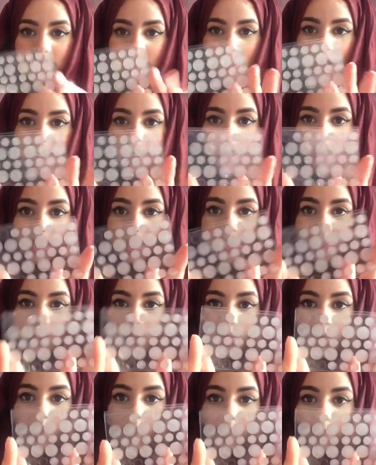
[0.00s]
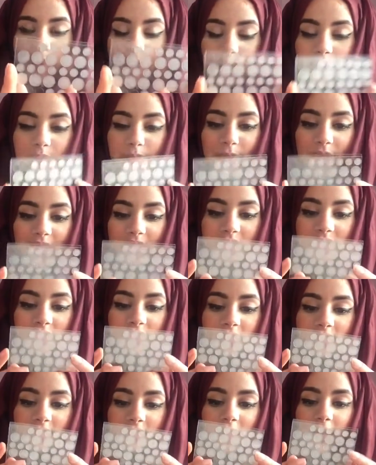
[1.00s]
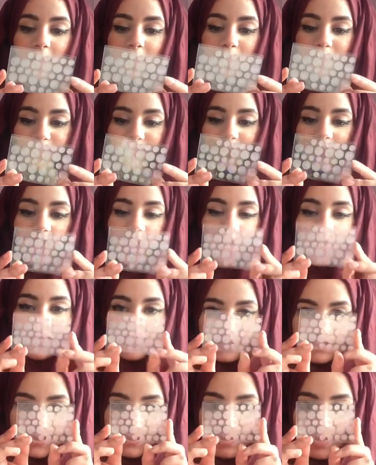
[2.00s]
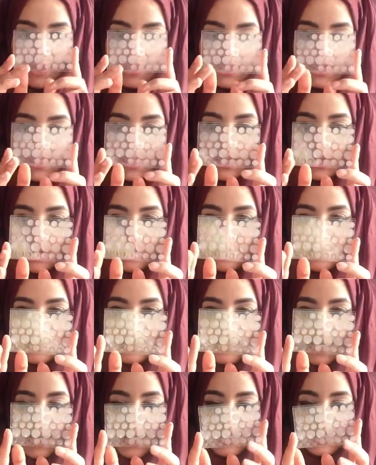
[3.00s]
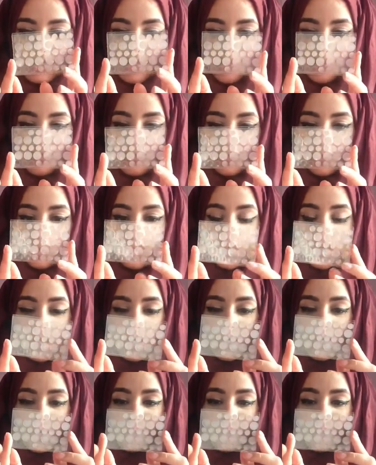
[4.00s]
They're like little patches, and depending on the size of your